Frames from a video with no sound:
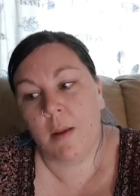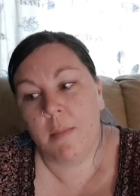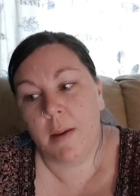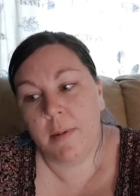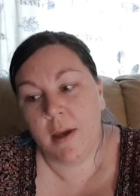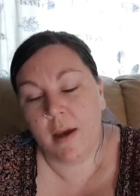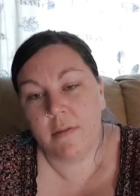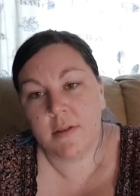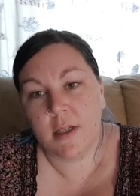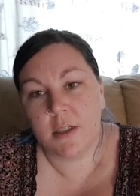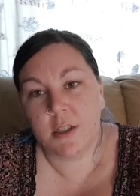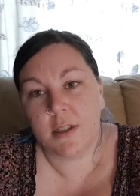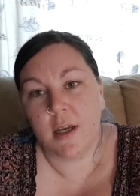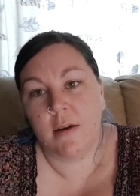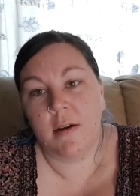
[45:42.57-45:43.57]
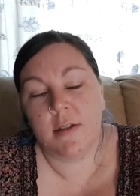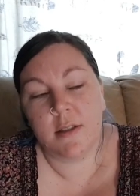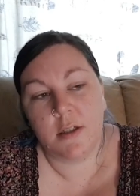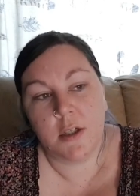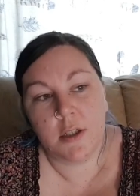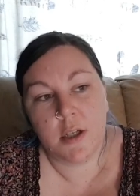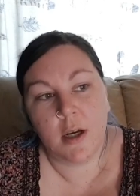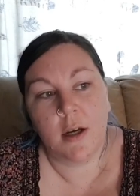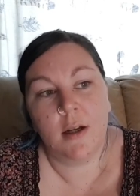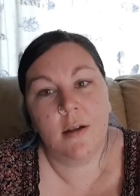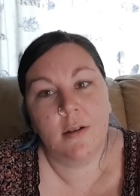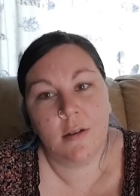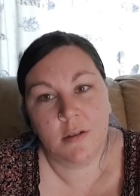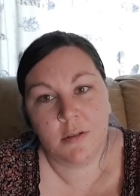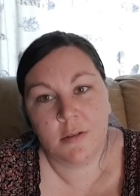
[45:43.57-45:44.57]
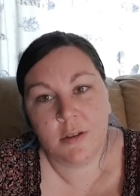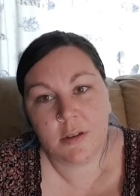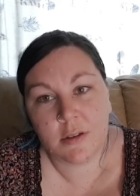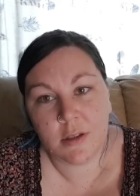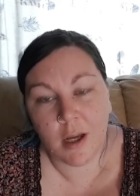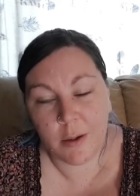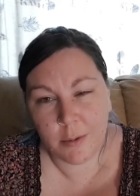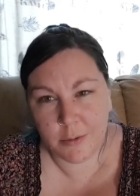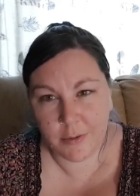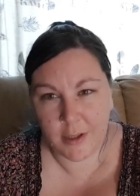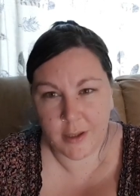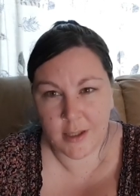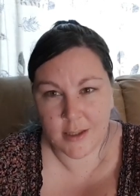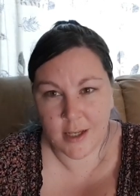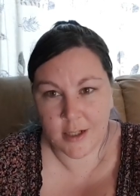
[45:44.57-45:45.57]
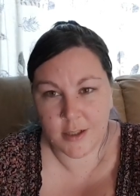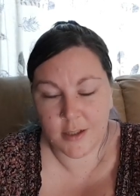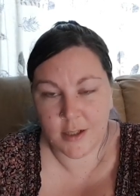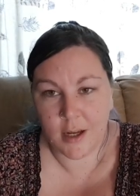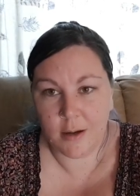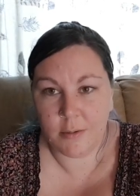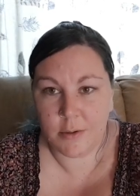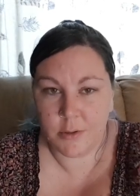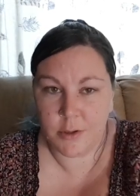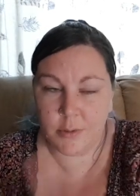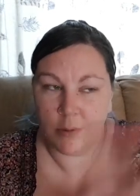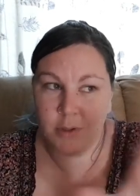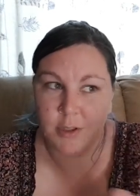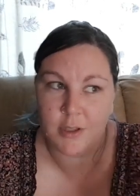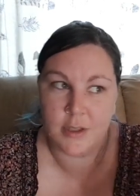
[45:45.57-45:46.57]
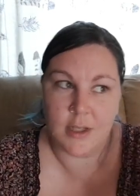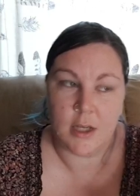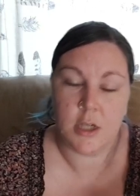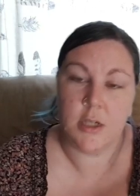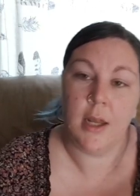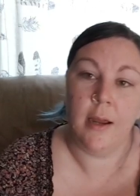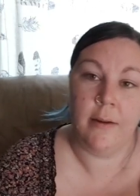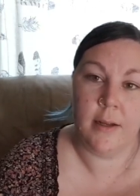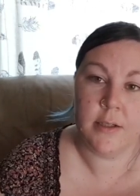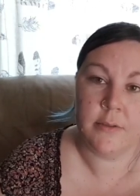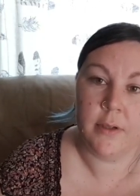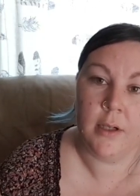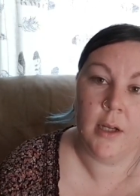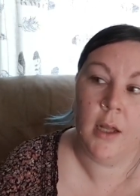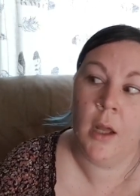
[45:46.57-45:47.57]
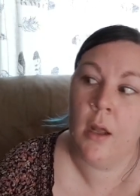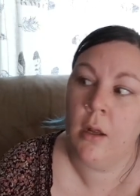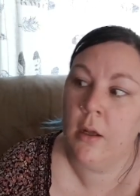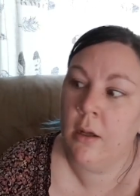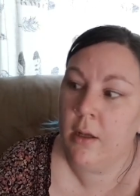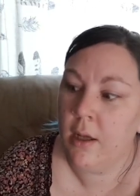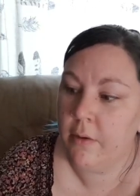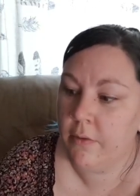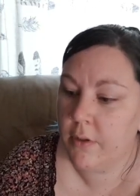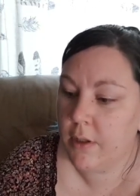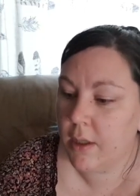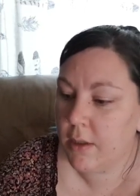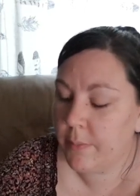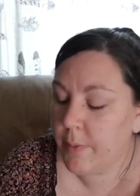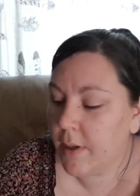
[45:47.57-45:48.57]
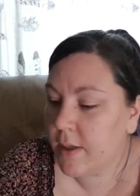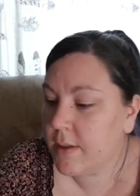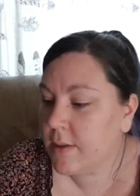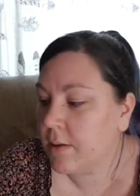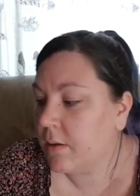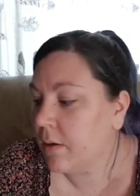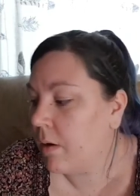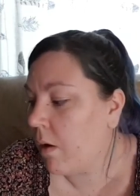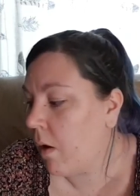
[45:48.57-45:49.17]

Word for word: maybe you have Sagittarius in your chart. Just I would read the Sagitt I would just watch the Sagittarius reading if you're the other person.